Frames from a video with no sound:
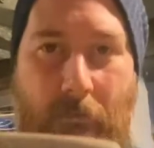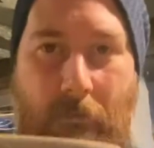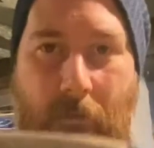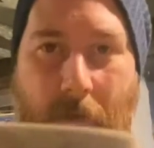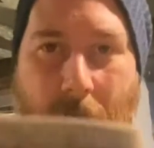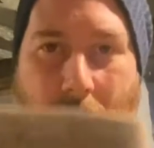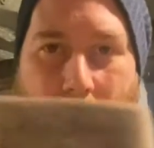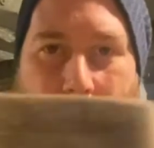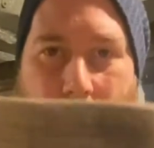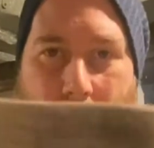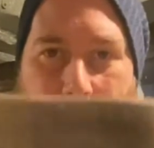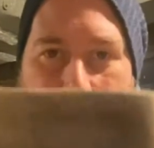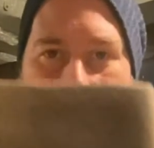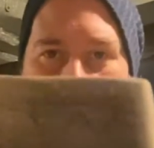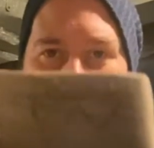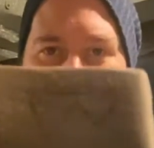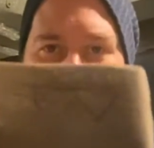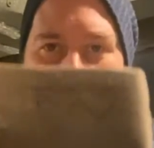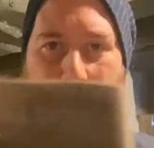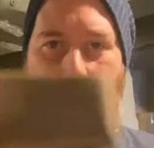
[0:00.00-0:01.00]
kind of
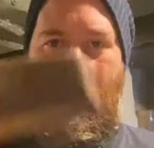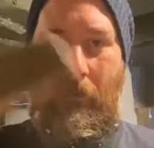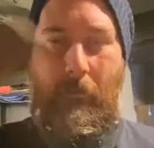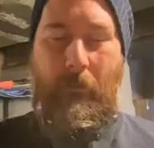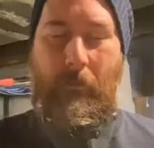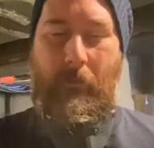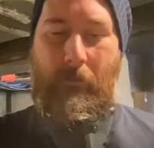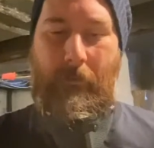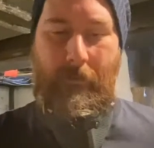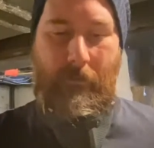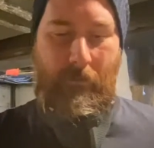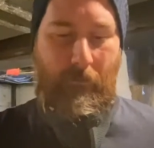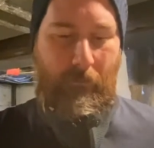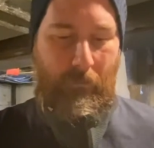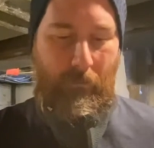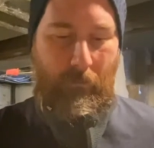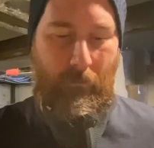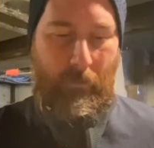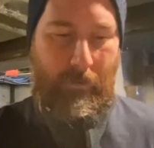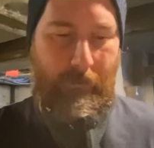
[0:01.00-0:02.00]
drew my logo in there
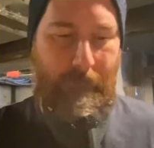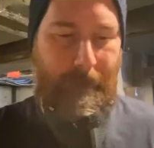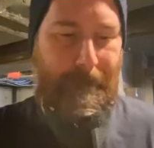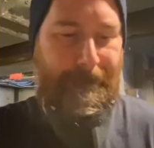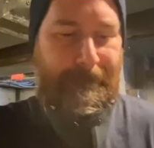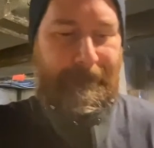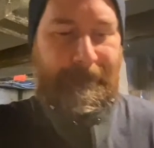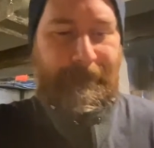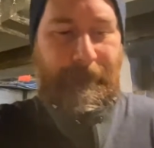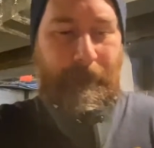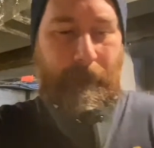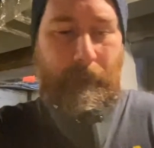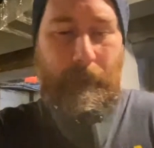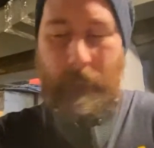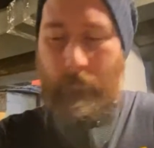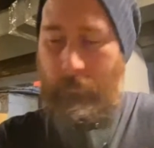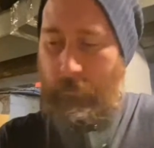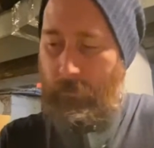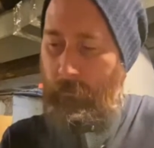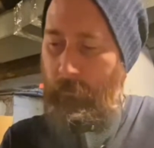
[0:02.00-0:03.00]
real quick.
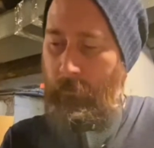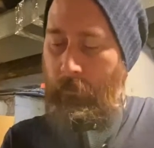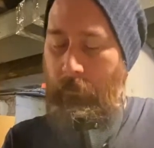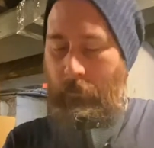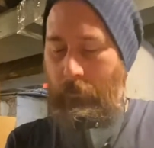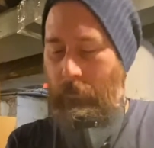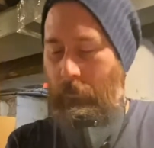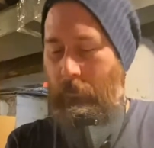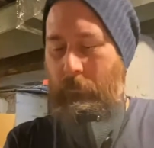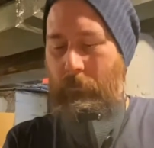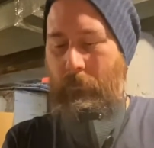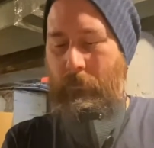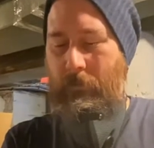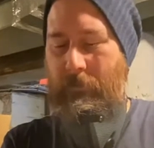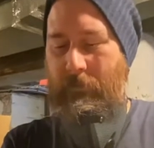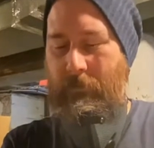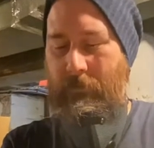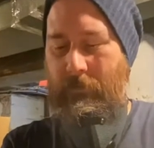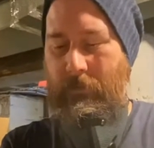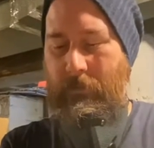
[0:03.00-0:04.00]
So once
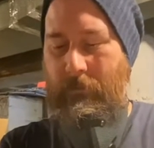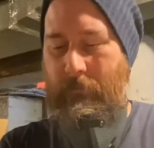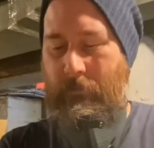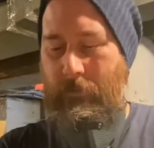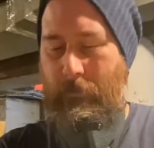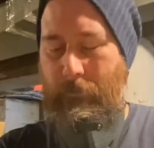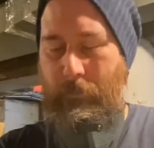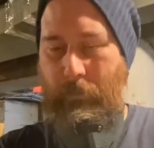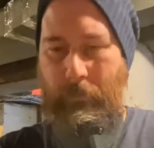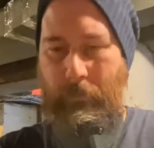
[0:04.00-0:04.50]
this heats up,